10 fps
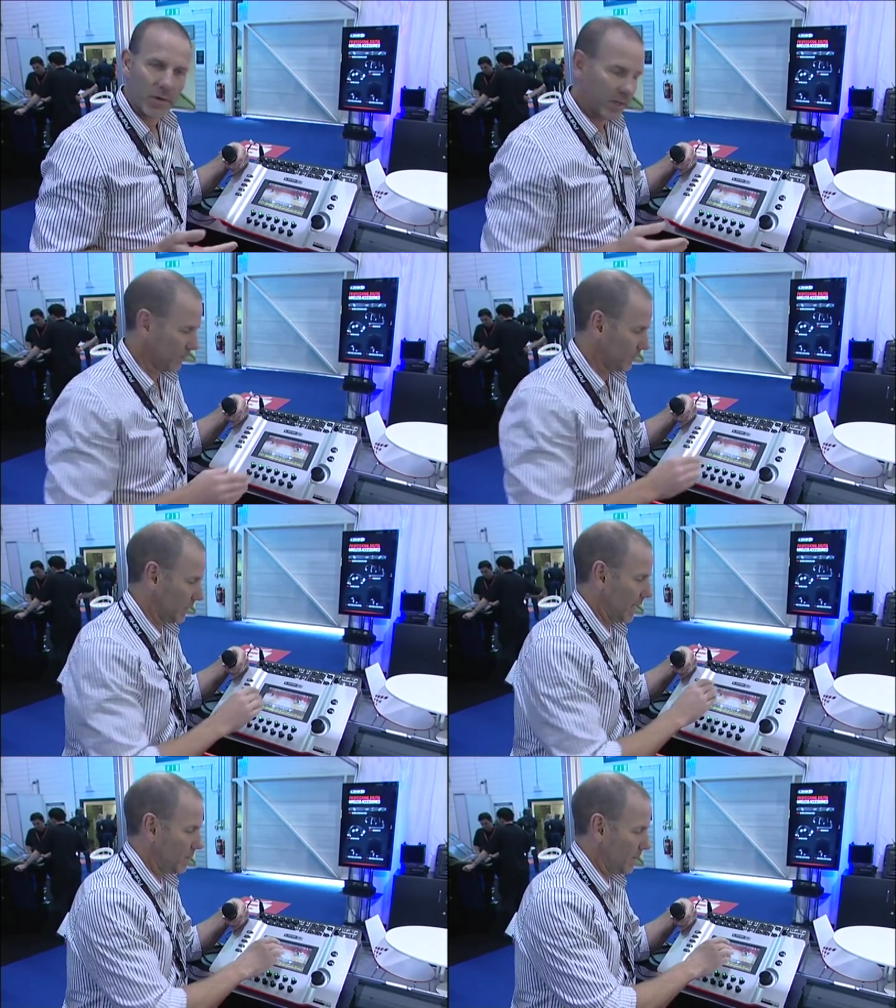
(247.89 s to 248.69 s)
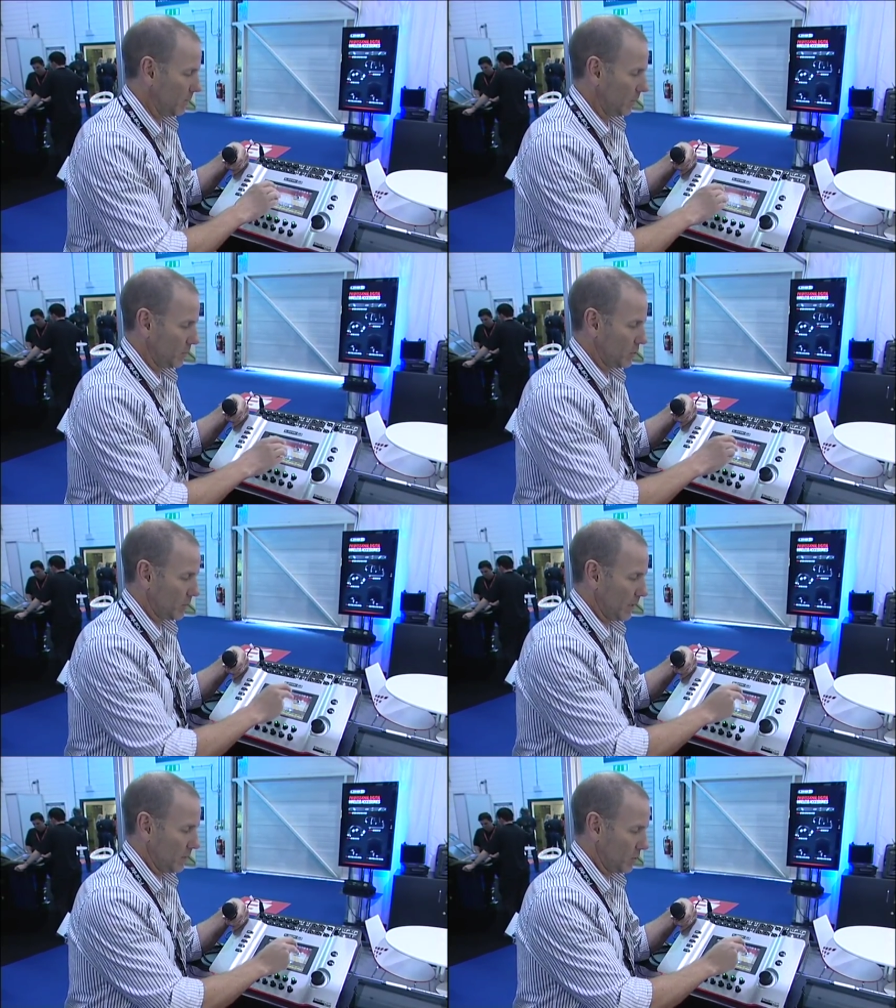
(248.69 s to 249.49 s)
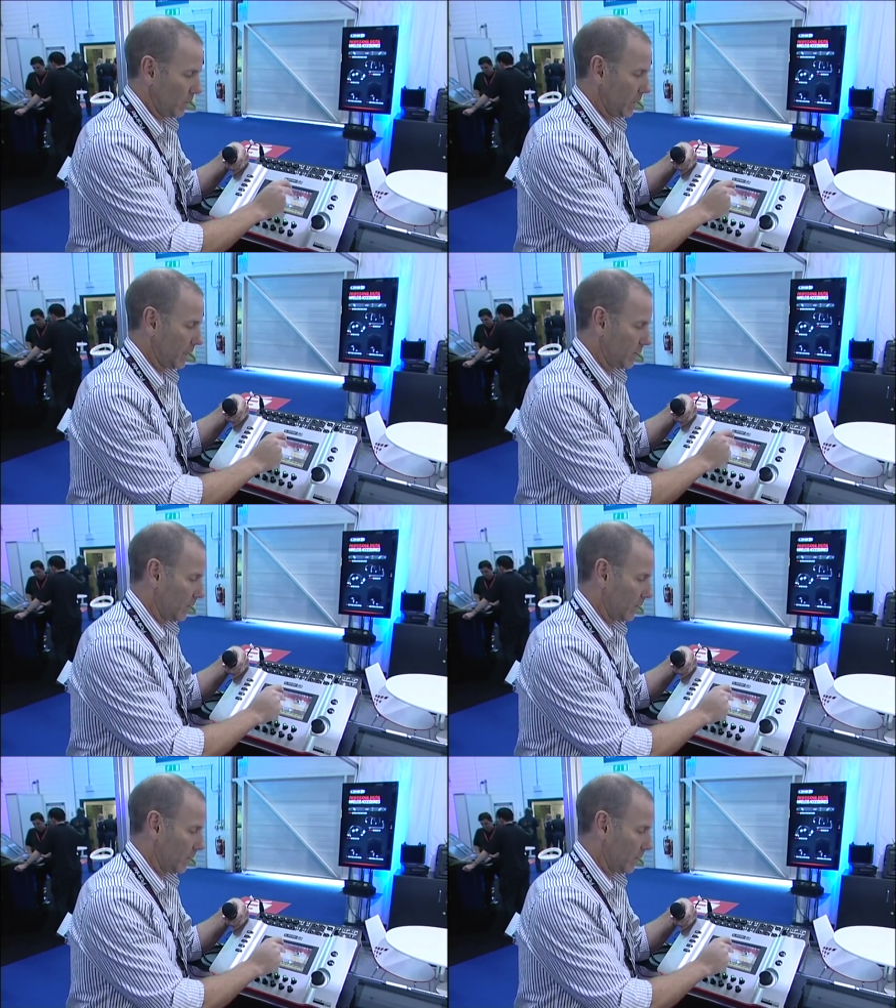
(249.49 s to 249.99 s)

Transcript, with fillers: want to get a bit more discreet and tweak it?